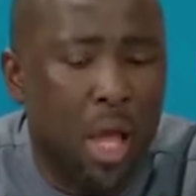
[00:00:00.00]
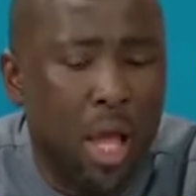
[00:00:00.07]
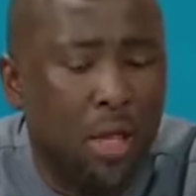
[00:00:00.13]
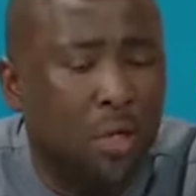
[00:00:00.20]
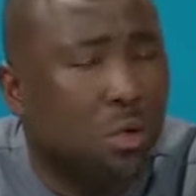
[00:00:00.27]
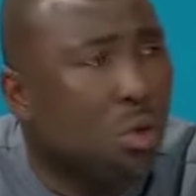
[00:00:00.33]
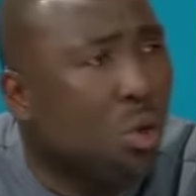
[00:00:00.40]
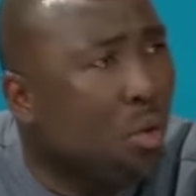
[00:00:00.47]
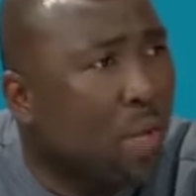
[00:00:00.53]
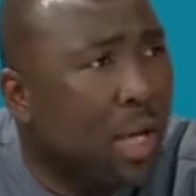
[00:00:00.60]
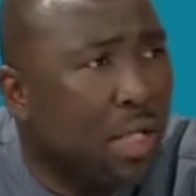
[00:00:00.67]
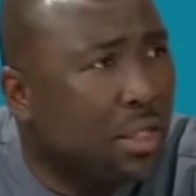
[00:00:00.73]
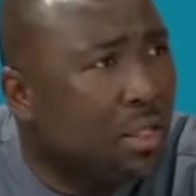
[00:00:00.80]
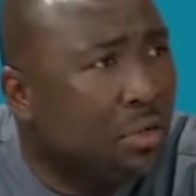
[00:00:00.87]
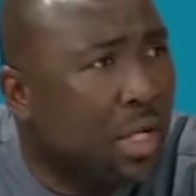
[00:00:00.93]

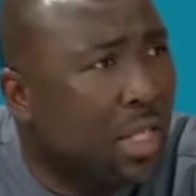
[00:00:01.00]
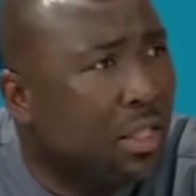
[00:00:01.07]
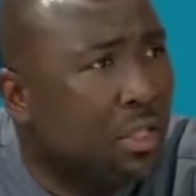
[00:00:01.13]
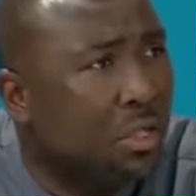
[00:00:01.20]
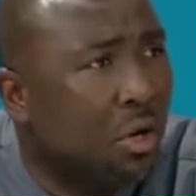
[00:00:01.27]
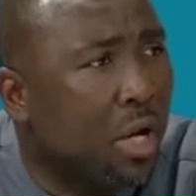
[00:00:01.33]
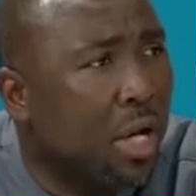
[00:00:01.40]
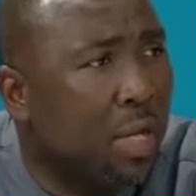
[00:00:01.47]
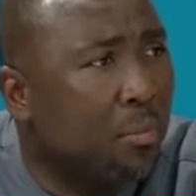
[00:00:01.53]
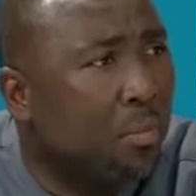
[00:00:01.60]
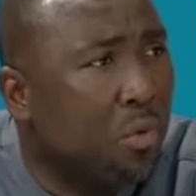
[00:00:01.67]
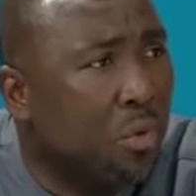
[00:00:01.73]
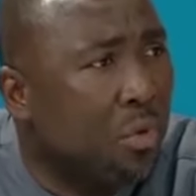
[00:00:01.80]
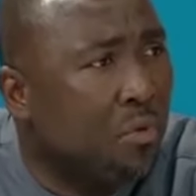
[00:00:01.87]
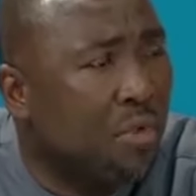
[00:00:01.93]
Enrollment rates don't
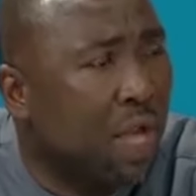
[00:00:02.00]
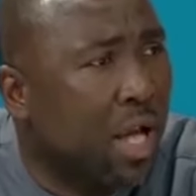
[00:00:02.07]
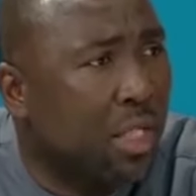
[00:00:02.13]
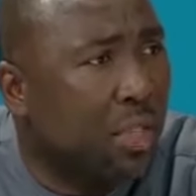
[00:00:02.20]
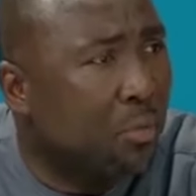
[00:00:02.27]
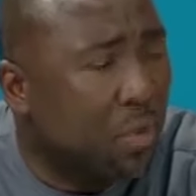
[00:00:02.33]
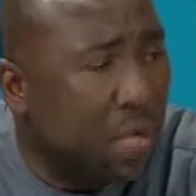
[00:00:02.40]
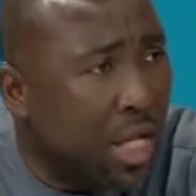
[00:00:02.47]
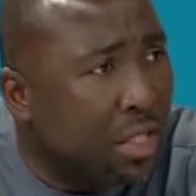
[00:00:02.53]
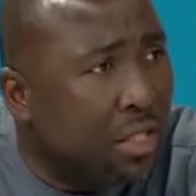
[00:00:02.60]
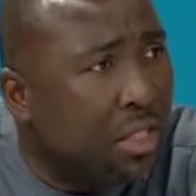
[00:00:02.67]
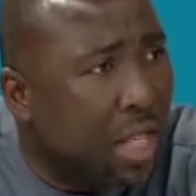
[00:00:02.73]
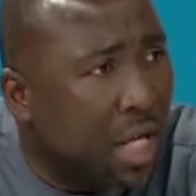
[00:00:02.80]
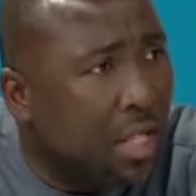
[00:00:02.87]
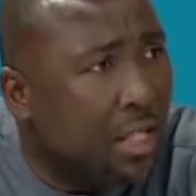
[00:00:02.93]
improve
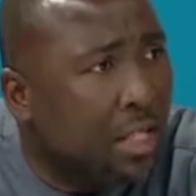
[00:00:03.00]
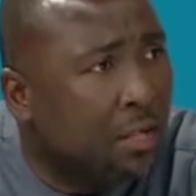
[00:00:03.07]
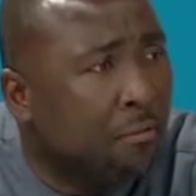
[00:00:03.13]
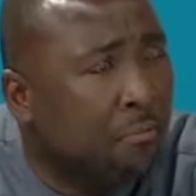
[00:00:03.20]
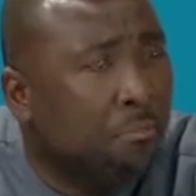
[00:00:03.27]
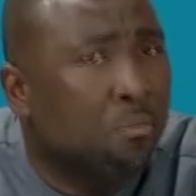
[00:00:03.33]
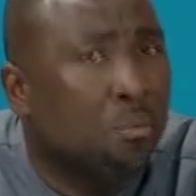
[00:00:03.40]
exponentially.